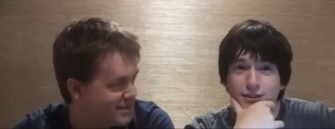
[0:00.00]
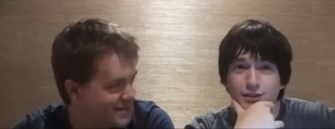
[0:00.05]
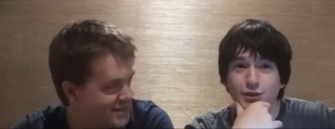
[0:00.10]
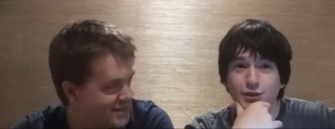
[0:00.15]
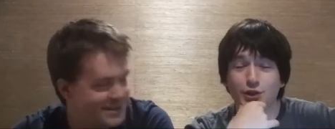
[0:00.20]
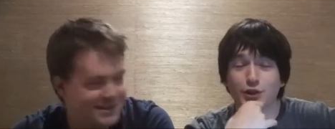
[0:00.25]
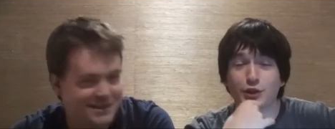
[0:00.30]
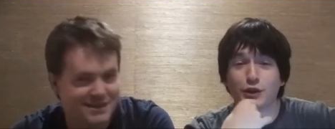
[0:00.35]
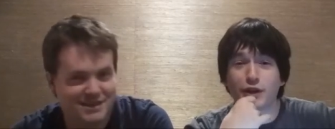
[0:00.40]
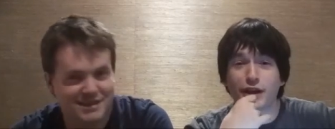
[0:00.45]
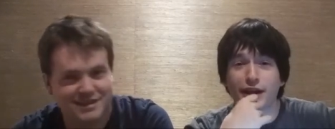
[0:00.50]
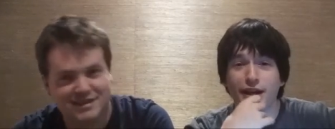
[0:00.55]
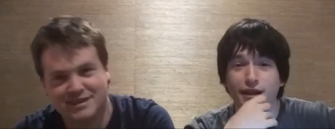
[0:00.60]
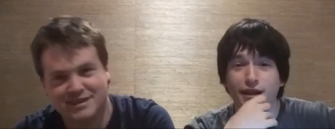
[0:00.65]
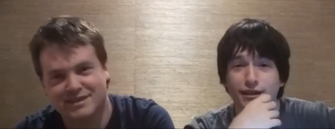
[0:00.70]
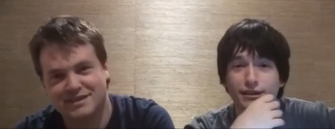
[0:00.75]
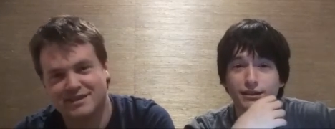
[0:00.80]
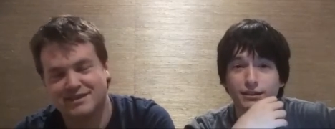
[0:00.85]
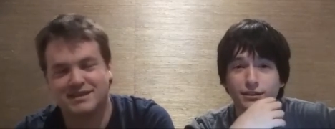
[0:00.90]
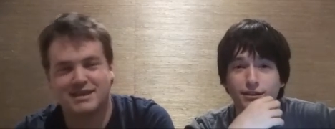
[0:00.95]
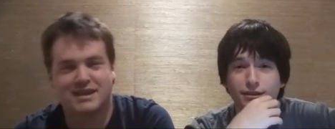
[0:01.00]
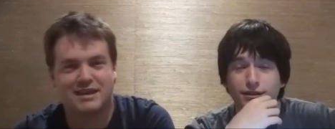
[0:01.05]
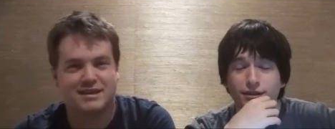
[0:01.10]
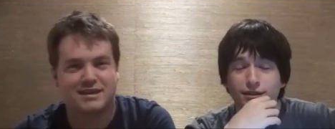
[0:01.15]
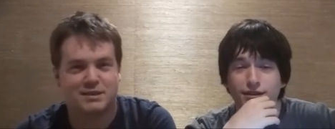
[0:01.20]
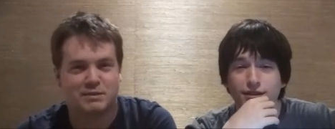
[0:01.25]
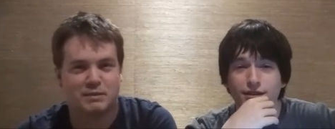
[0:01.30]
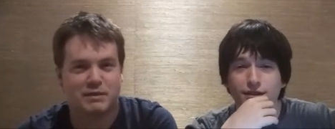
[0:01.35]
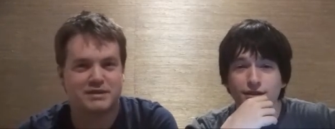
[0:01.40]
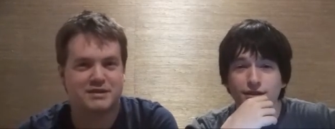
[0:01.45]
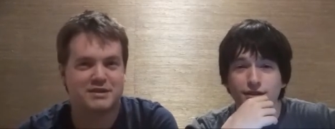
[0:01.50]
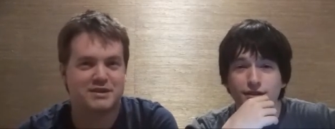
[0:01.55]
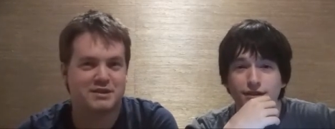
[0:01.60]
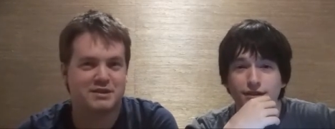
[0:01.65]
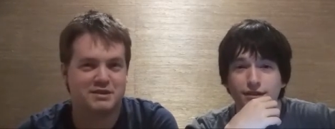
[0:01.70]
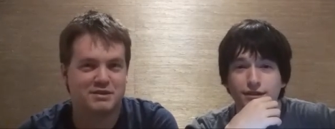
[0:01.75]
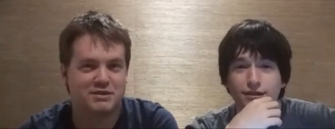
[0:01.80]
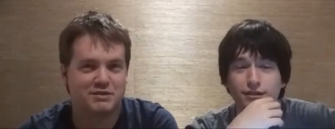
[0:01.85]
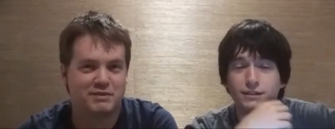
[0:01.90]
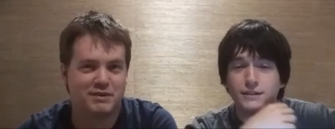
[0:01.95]
Speaker 1: you're great. Send us a
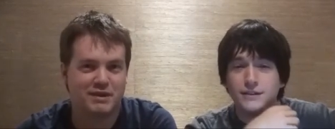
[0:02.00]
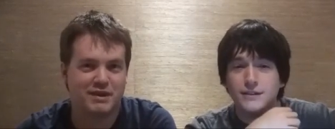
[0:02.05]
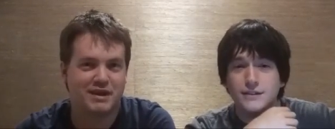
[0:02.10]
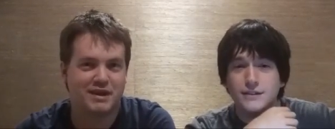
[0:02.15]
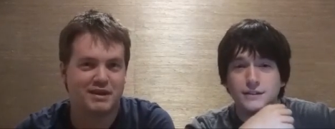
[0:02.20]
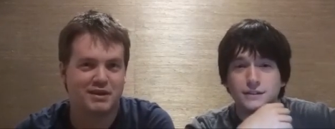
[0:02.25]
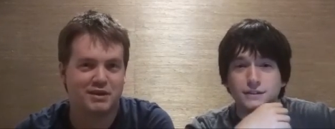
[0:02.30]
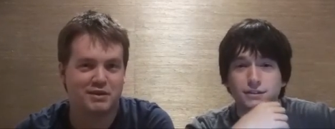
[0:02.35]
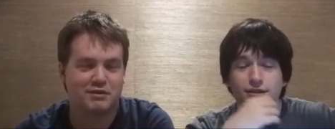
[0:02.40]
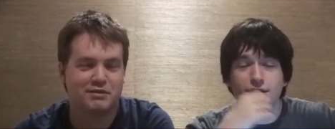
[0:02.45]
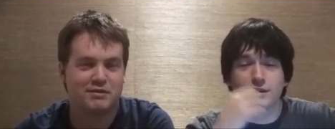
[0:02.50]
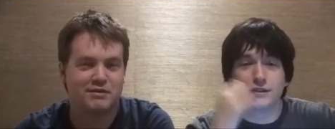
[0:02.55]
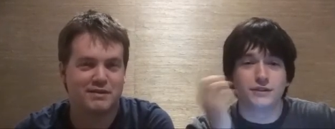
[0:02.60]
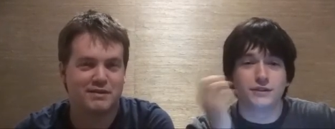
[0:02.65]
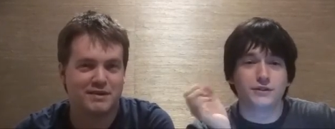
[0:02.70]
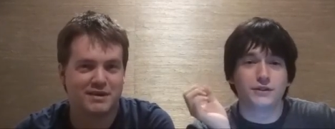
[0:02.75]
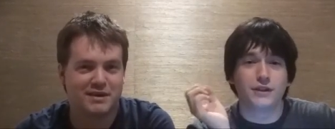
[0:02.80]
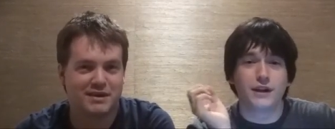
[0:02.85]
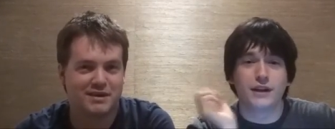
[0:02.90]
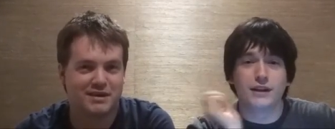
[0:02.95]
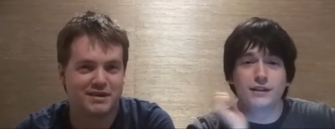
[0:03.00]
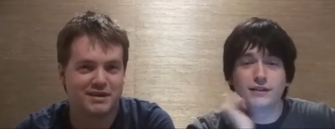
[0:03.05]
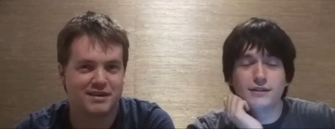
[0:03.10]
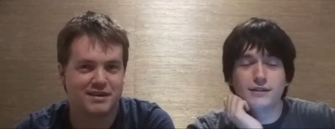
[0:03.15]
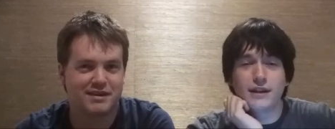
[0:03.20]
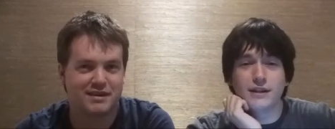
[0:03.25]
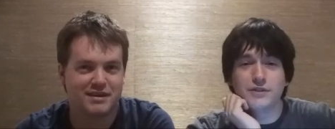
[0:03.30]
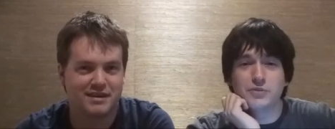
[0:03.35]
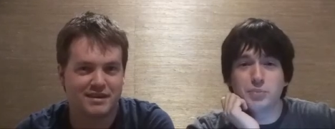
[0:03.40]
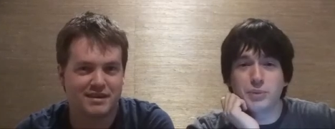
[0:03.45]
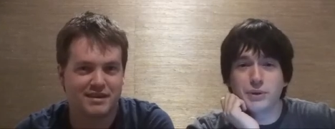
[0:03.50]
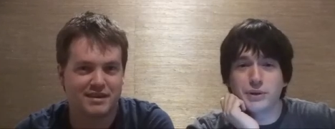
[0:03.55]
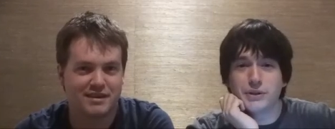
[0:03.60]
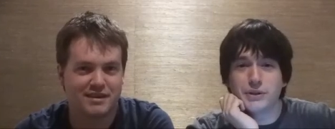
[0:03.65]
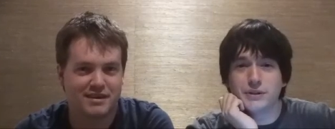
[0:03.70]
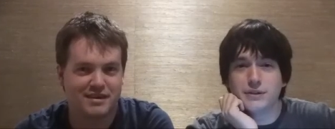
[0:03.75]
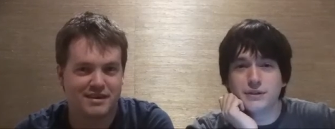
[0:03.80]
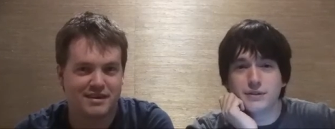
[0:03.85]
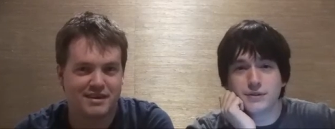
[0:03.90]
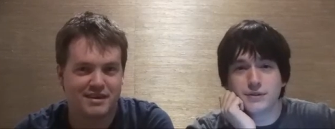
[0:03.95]
message. We like you. You got a nice beard.
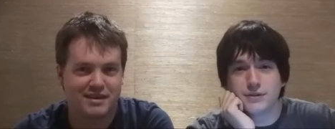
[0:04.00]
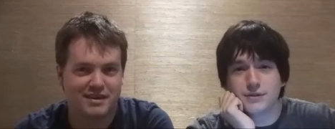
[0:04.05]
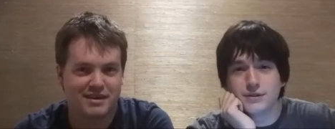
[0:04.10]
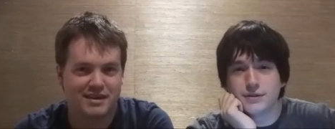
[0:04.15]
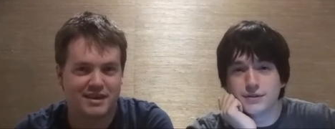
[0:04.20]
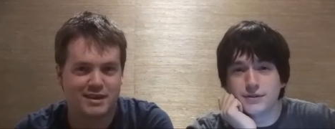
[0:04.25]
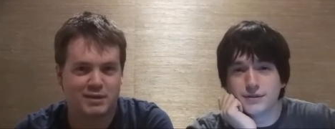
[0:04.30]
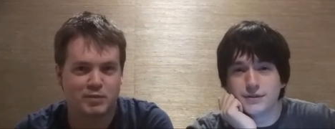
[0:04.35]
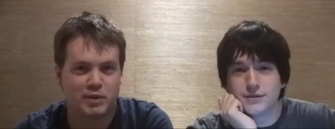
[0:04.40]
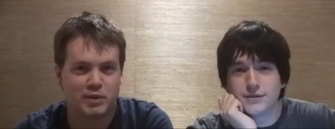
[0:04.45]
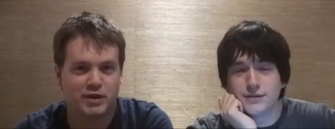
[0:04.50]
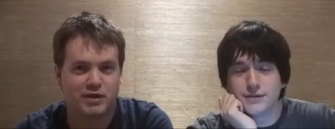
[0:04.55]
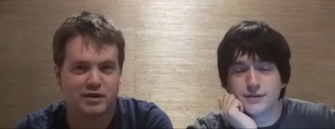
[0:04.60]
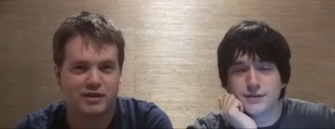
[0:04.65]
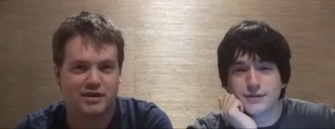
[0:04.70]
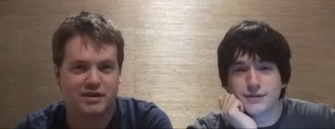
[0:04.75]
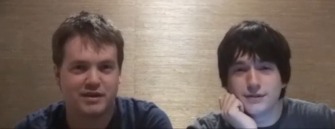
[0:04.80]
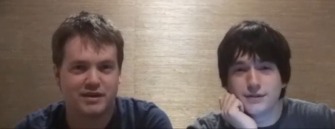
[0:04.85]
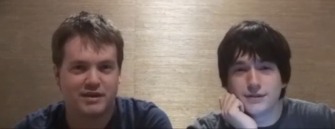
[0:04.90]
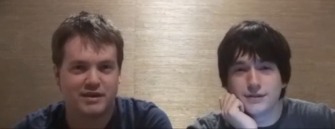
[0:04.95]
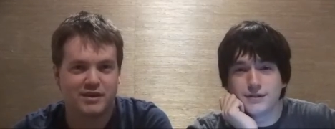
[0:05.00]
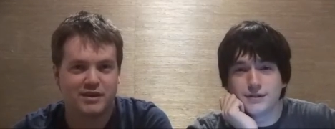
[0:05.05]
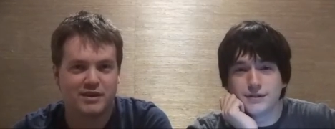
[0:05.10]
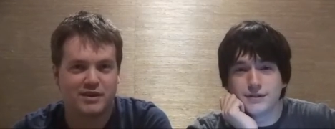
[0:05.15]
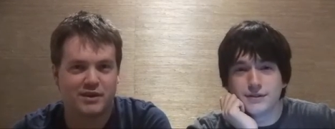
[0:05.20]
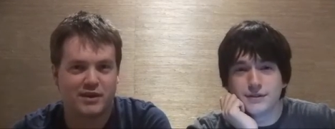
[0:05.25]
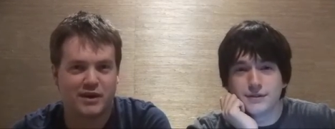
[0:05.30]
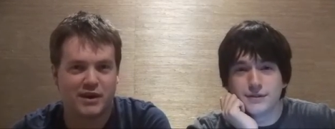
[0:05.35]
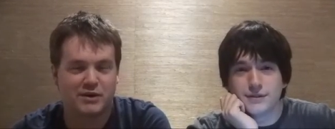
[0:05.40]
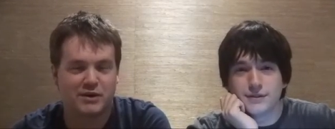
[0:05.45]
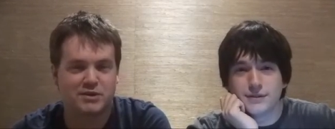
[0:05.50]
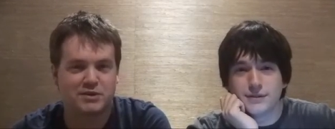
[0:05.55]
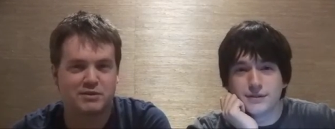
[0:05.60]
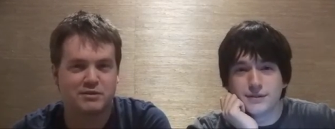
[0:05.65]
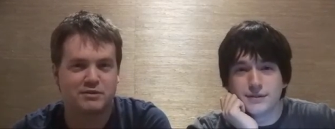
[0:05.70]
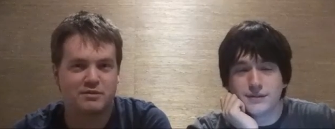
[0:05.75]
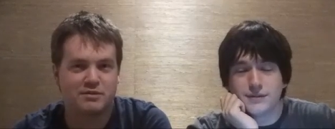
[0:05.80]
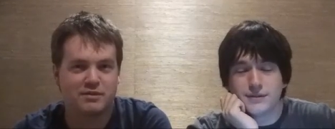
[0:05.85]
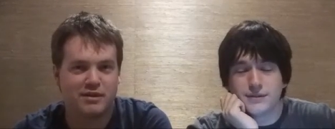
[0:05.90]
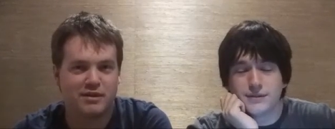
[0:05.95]
Nice beard.
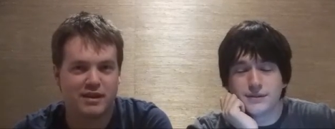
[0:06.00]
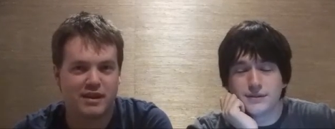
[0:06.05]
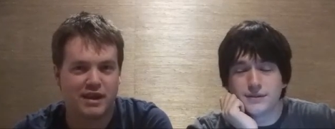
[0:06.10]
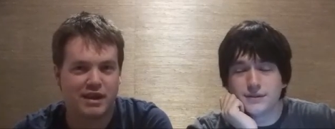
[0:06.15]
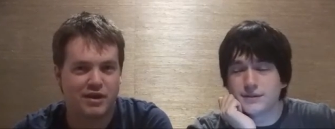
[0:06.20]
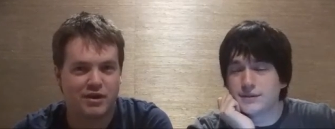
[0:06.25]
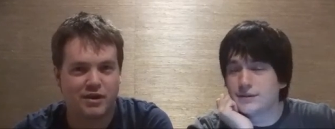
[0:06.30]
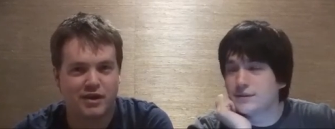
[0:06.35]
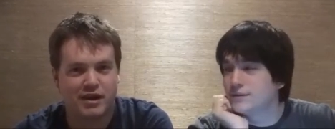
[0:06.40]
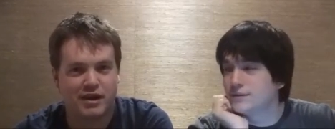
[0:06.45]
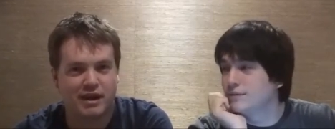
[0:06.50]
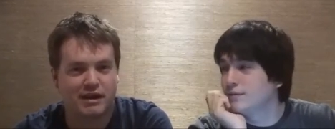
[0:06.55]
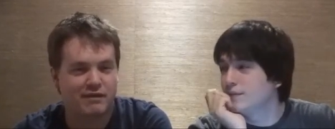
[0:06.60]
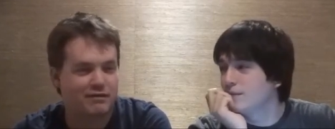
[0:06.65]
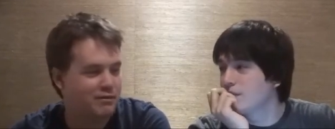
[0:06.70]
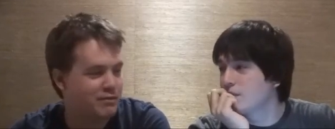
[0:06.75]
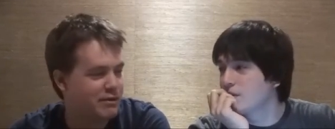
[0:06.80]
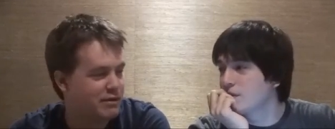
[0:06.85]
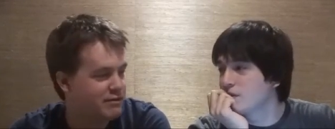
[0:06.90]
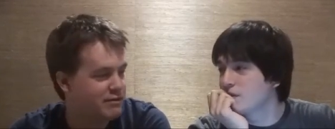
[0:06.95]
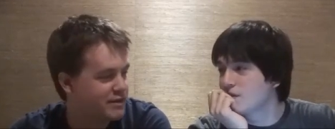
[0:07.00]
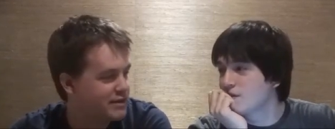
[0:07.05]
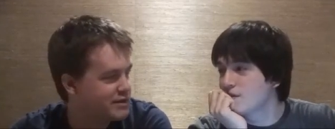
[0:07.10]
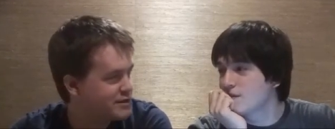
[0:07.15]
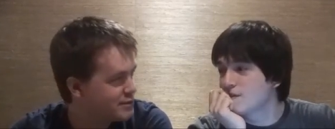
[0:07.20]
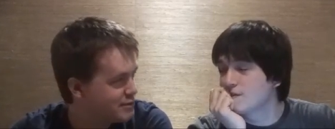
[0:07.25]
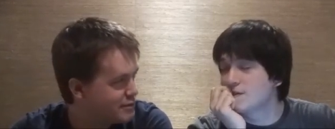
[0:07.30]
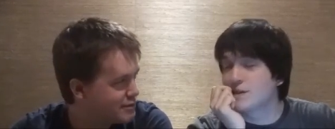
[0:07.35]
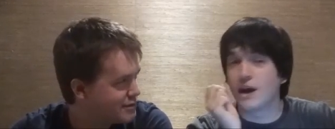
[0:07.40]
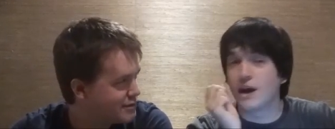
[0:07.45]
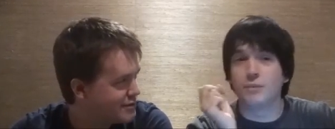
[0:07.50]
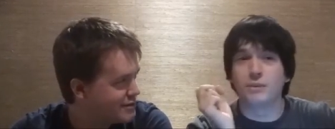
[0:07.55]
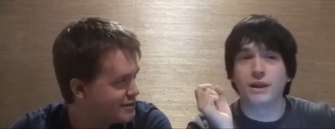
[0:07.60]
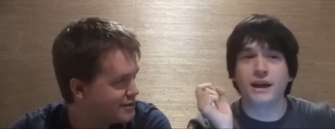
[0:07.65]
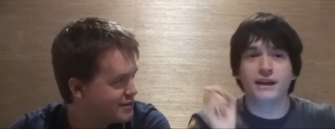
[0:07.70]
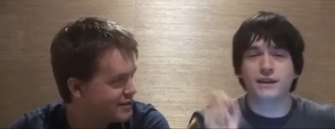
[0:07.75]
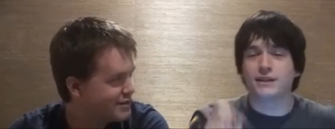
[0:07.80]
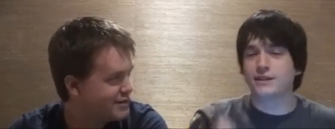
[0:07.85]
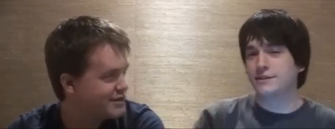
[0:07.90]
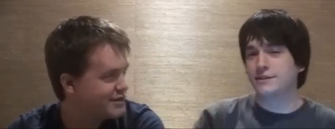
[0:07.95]
Also, that nerdy guy from Buffy is cool. Tom
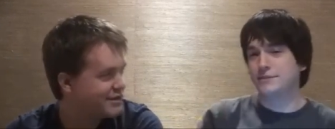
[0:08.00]
Lake.